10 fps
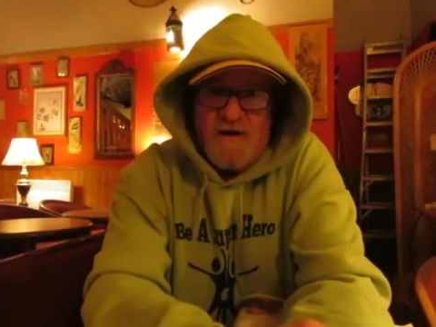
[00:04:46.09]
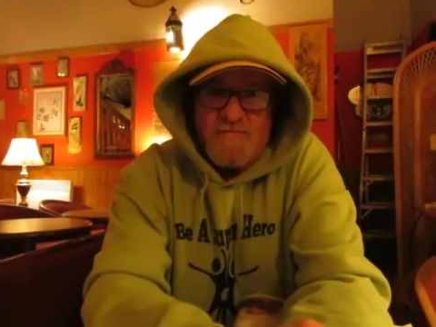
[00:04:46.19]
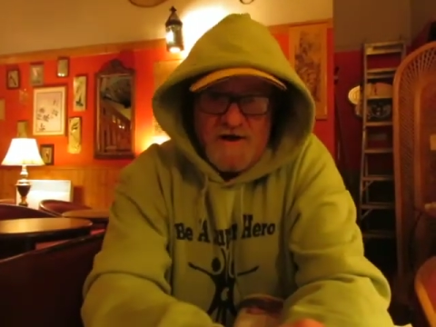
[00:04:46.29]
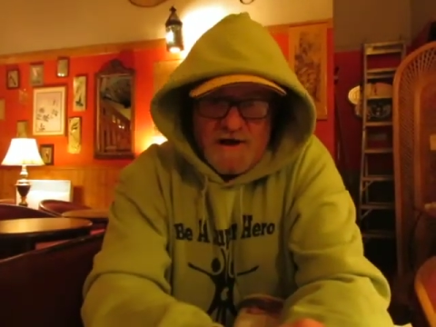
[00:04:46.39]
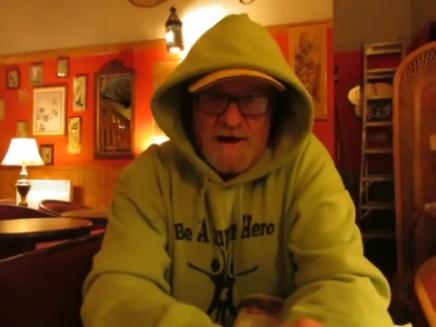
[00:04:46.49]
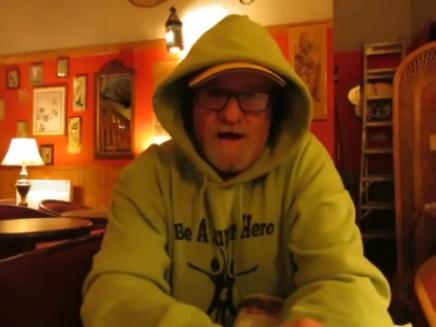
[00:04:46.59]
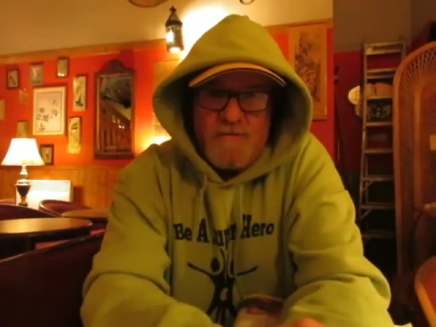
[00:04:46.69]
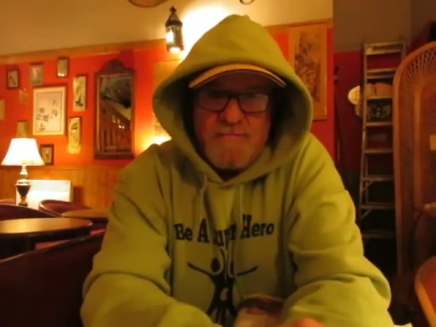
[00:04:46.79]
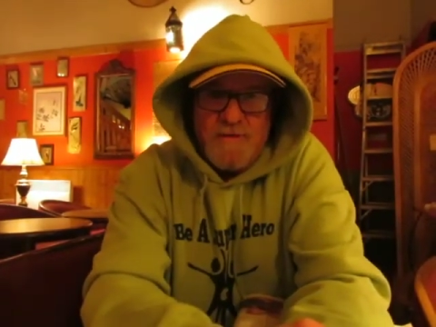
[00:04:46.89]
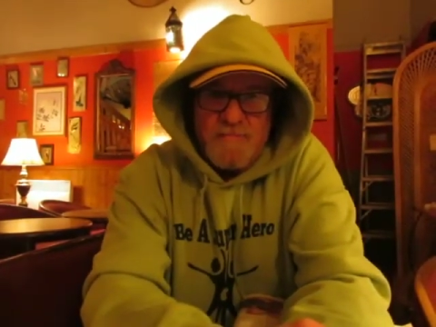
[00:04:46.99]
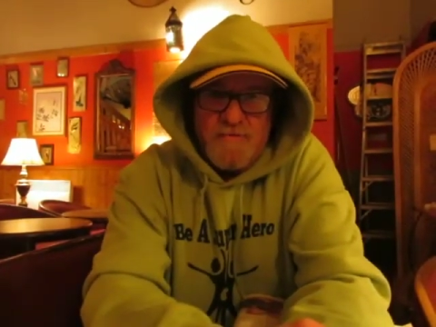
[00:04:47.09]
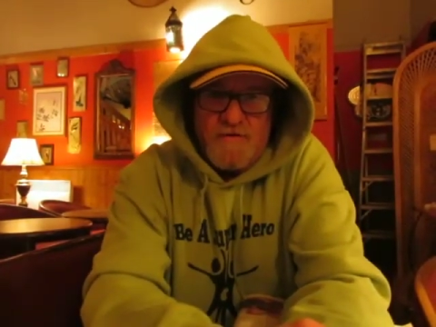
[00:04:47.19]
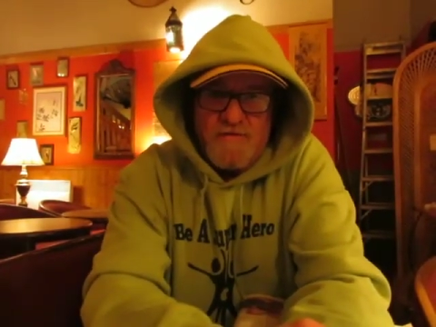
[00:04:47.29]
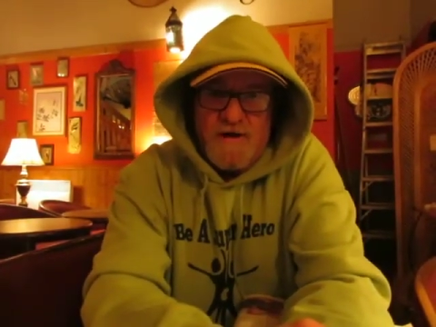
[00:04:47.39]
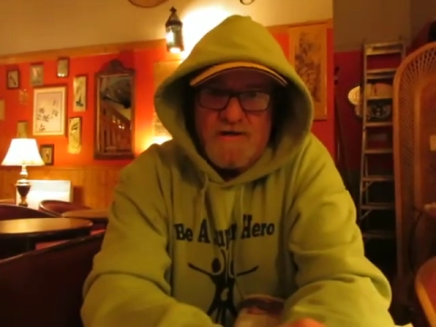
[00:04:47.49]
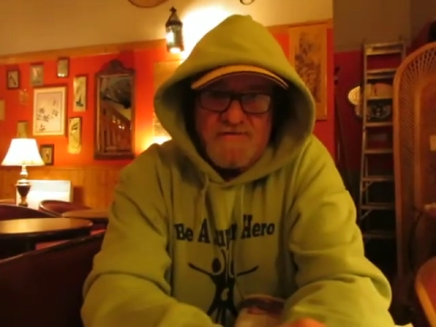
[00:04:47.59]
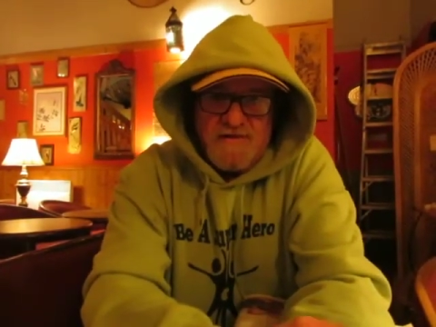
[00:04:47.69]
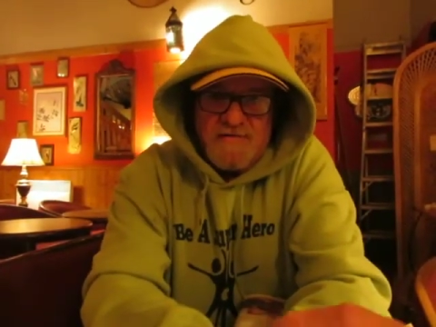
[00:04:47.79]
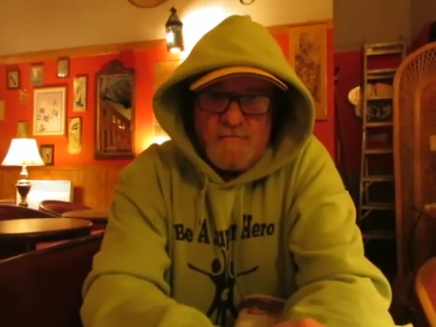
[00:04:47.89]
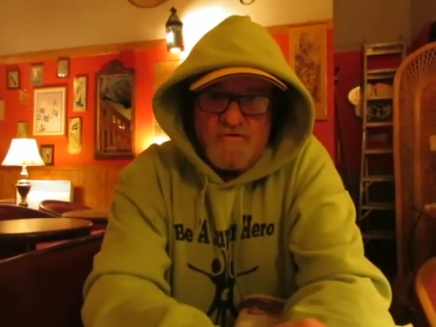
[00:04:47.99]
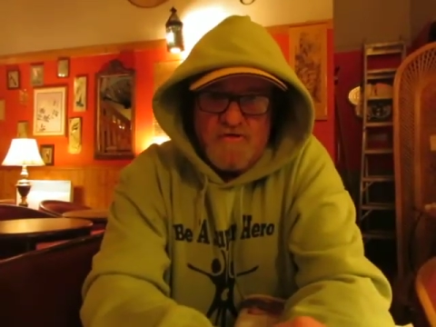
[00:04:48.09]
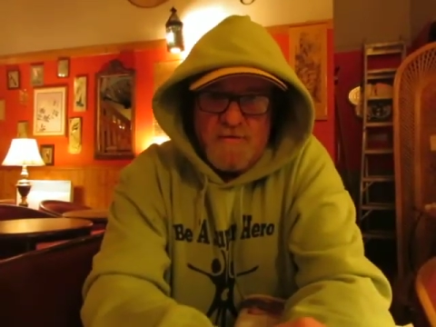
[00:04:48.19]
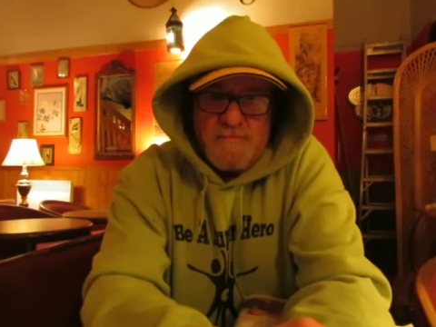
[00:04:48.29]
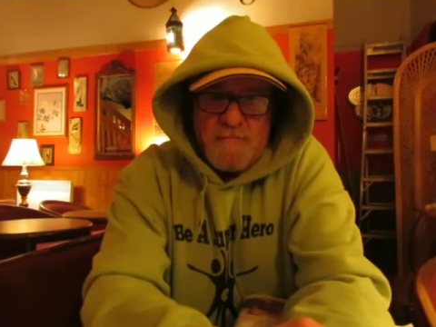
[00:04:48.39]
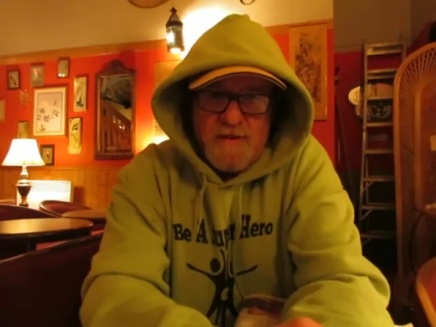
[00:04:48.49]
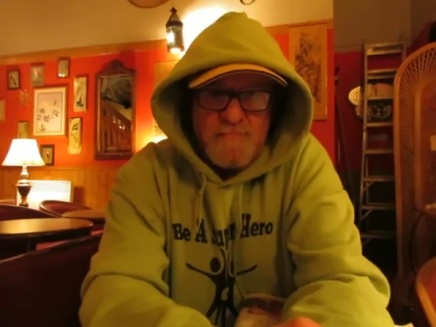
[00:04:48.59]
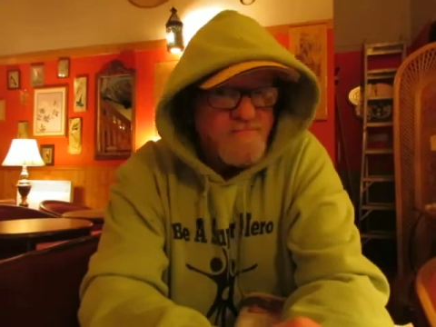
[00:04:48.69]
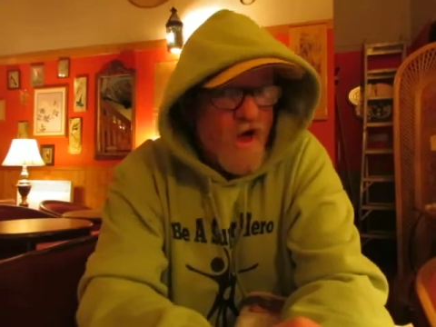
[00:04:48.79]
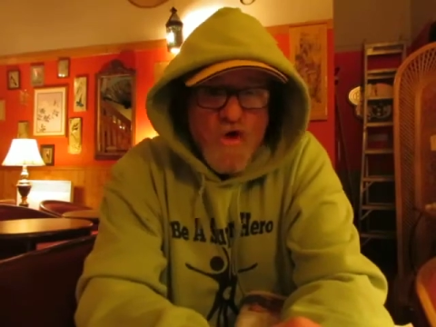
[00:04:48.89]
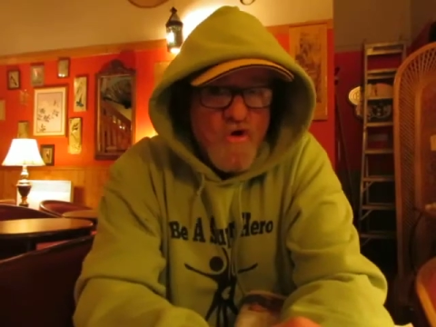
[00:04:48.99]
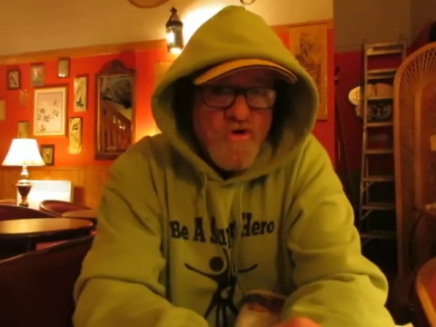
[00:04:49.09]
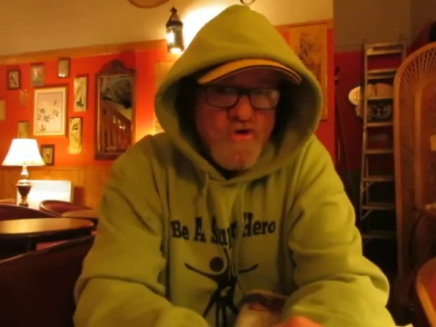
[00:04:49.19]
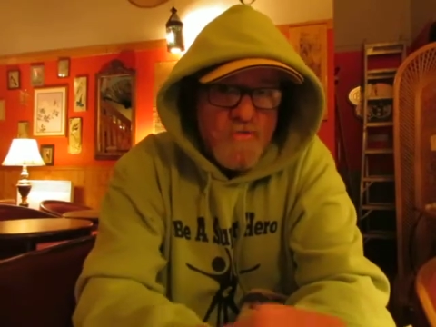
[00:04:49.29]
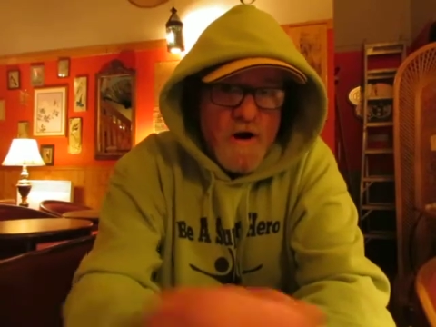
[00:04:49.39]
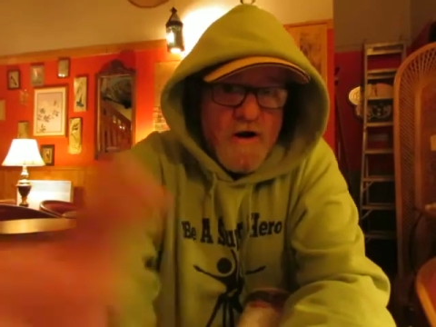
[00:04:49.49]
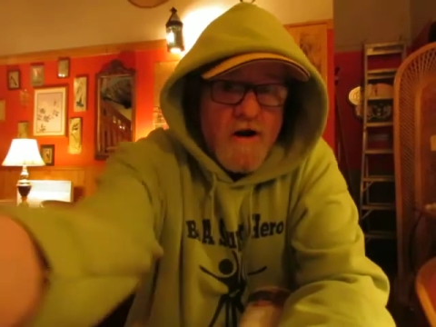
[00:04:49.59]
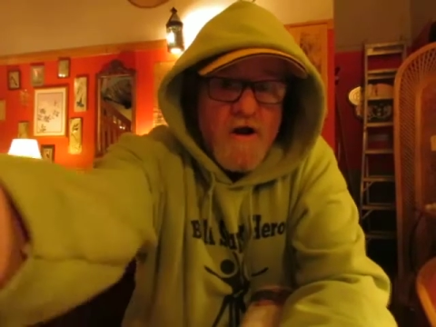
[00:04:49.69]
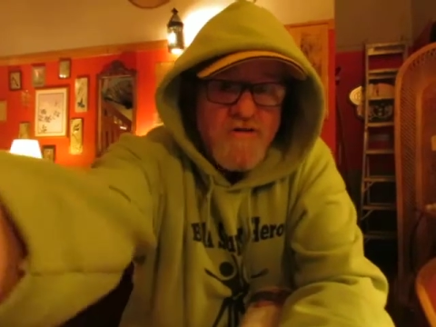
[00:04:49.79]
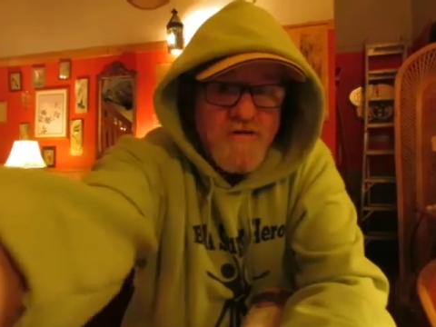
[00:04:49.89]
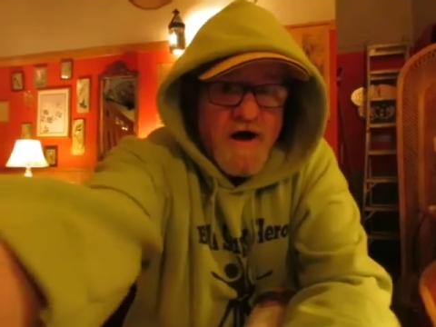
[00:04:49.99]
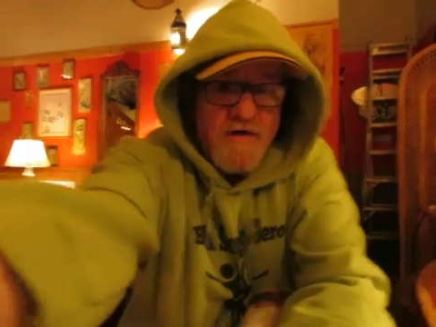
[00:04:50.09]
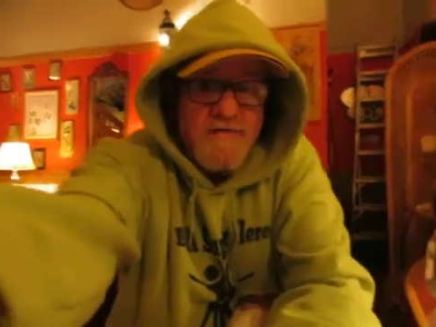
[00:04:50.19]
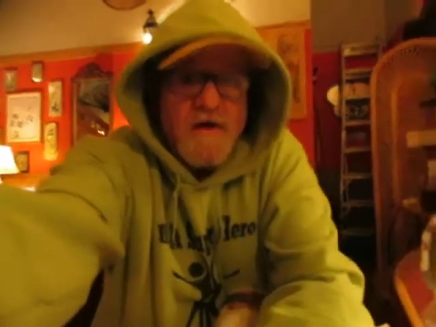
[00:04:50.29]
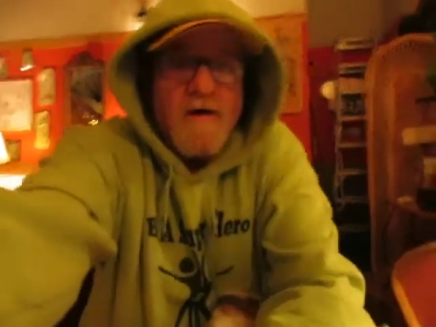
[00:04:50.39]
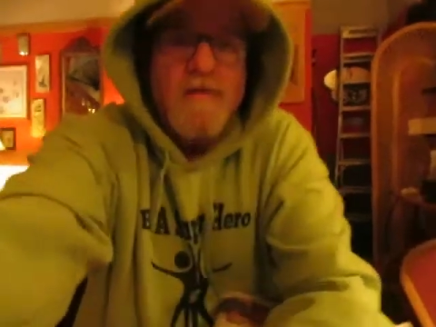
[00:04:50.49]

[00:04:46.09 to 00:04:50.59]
of not allowing people, not accessible to the public, you are done.